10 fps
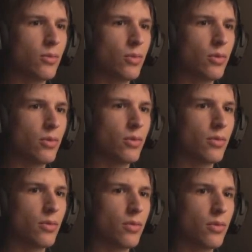
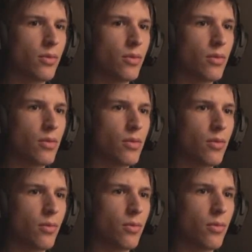[no speech]